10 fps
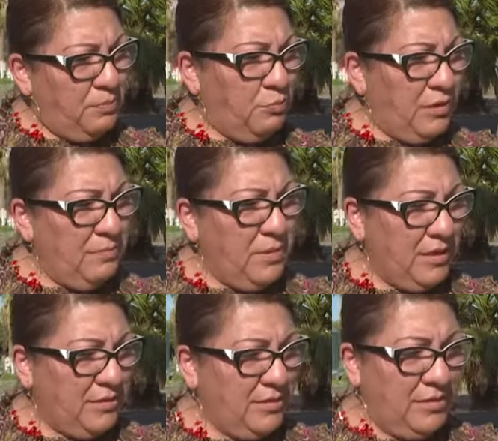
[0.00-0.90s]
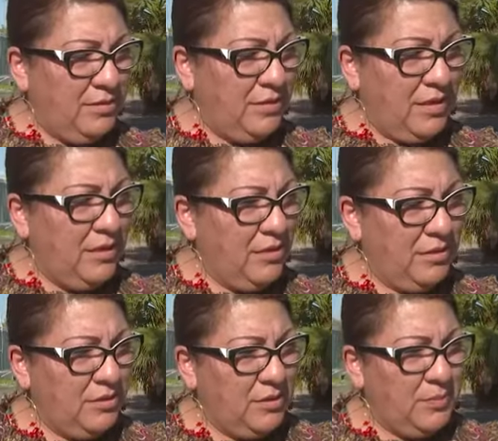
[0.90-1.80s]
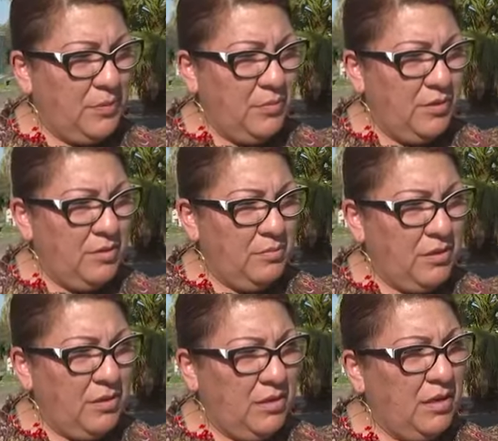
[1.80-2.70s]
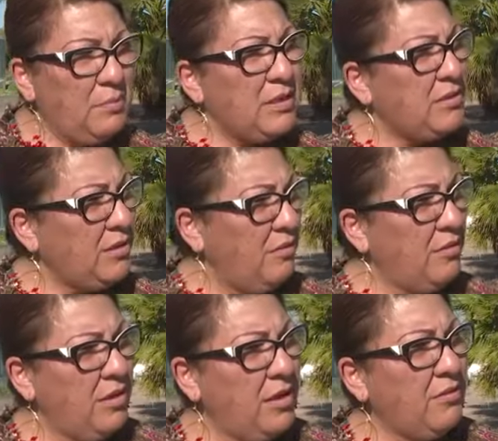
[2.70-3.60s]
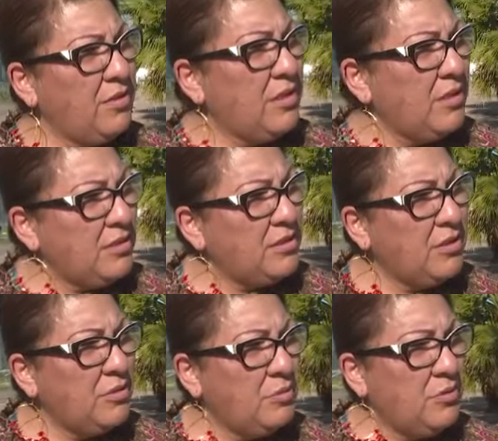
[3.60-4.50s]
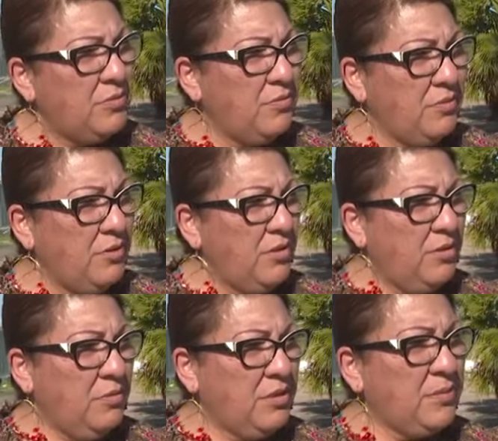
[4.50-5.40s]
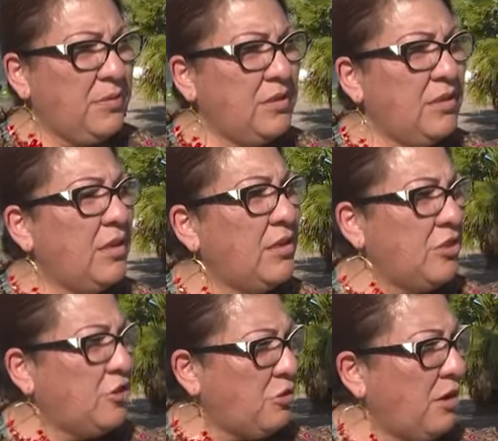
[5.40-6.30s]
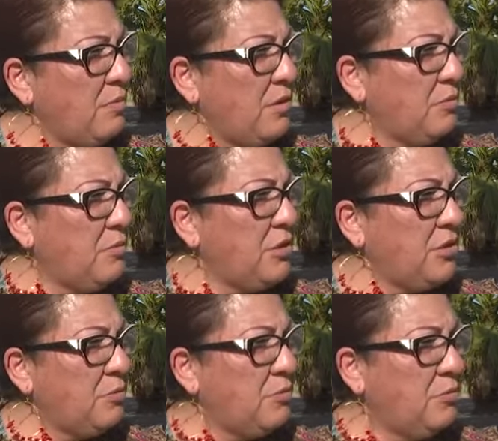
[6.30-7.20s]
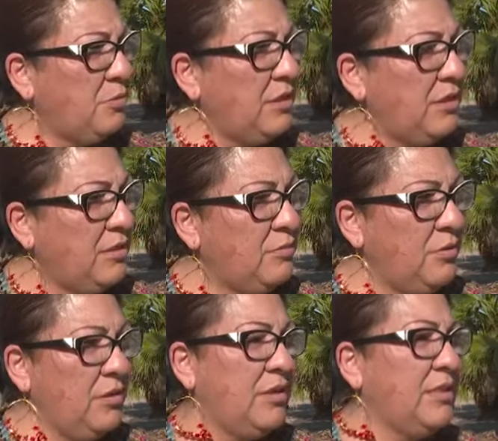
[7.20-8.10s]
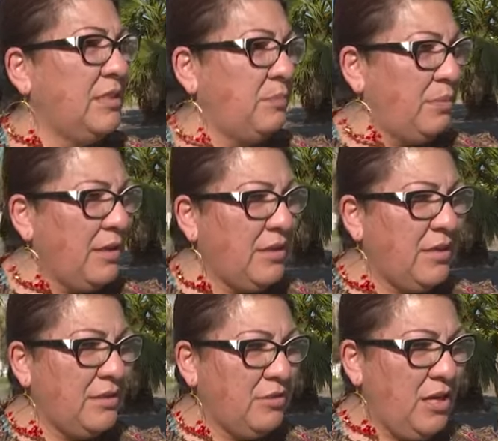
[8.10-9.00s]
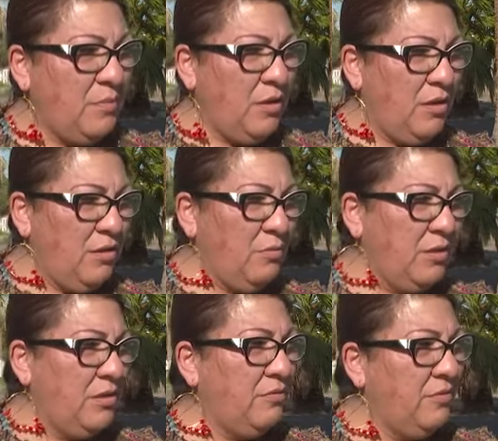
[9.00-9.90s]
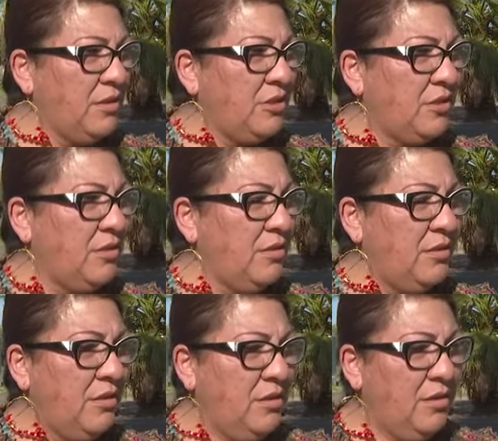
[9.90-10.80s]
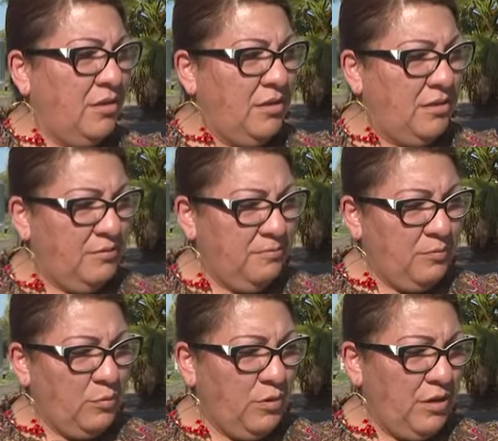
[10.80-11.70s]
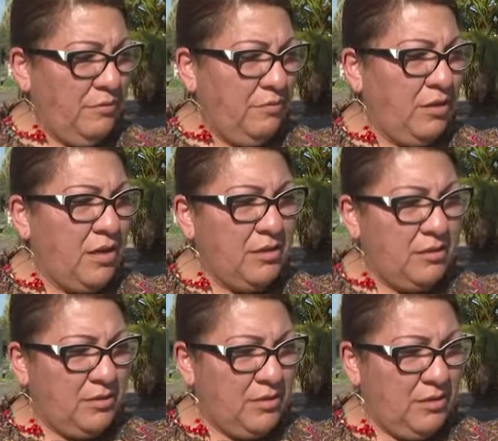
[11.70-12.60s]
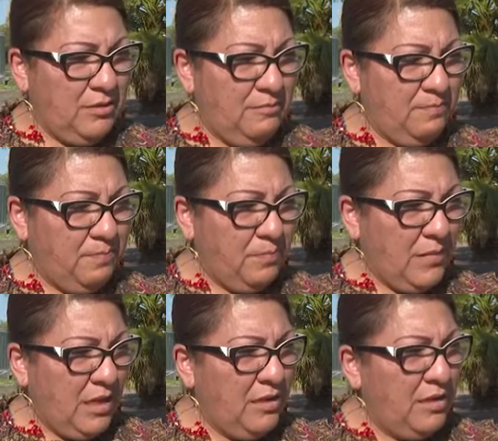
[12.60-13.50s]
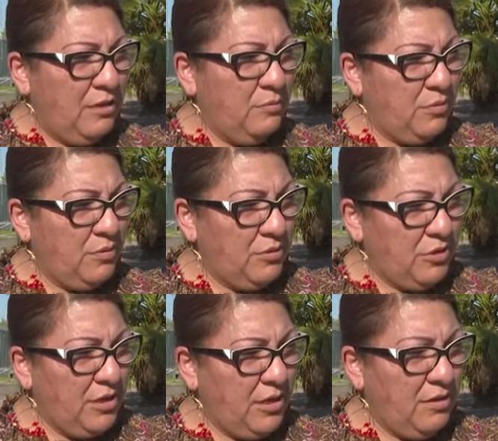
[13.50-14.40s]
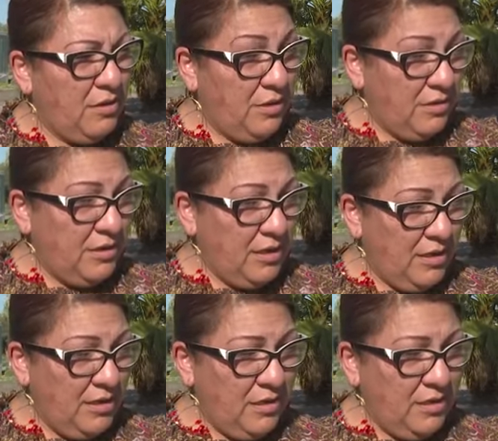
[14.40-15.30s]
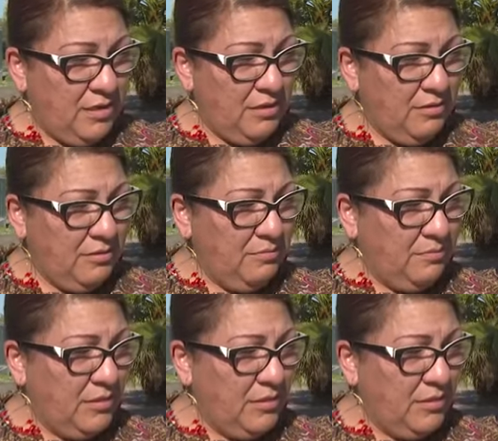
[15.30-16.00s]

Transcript: way past anxiety at this point. I mean, a lot myself and a lot of the tenants here were were experiencing a lot of trauma, which we didn't really expect that to come along with an eviction. Um, we've lost uh, a neighbor; she had a heart attack. Um,